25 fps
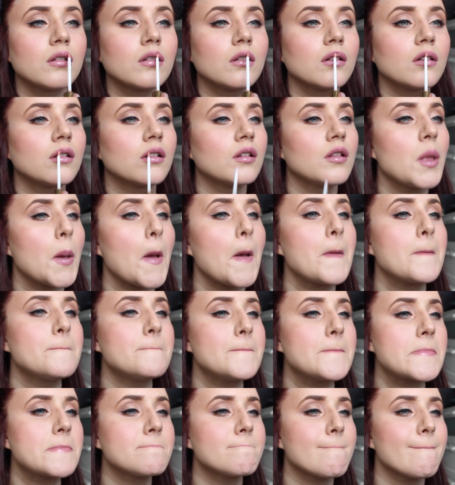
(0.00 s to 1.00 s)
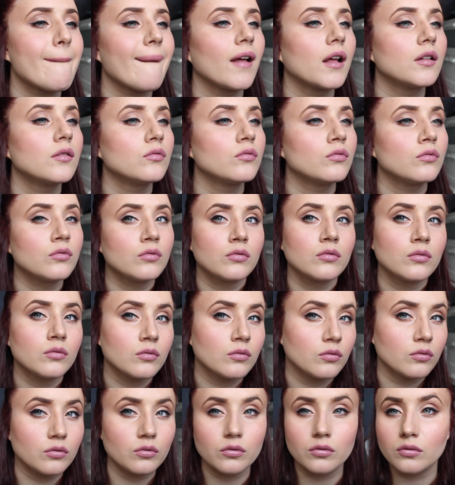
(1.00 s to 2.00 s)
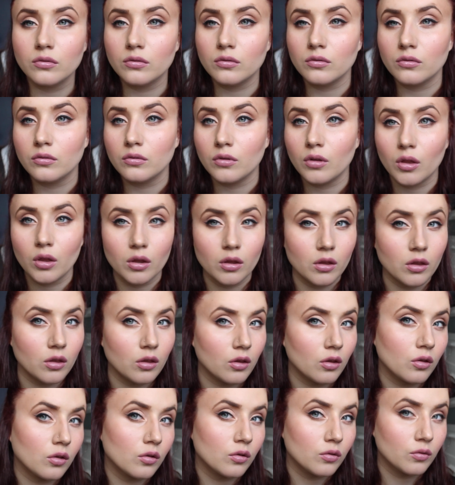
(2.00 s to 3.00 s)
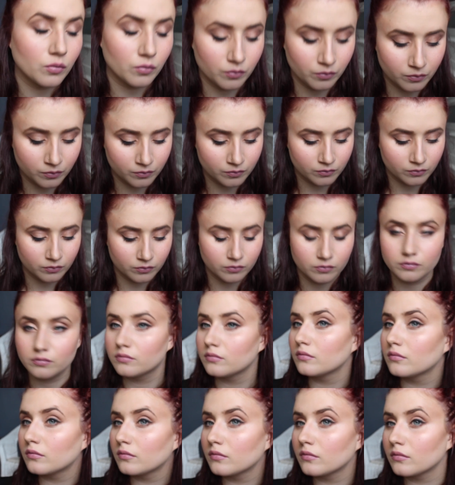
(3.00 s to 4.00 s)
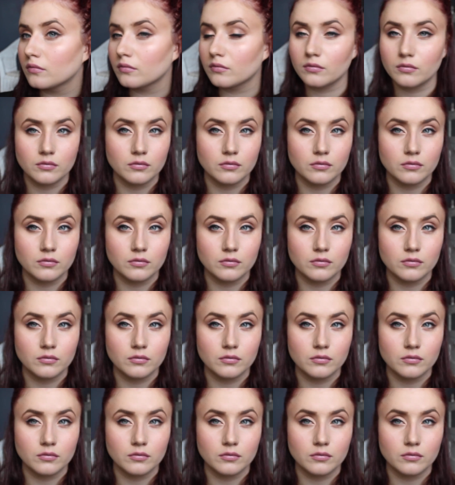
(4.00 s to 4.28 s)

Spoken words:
This one's pinky clear kind of colour. It's just from a Napoleon Christmas pack.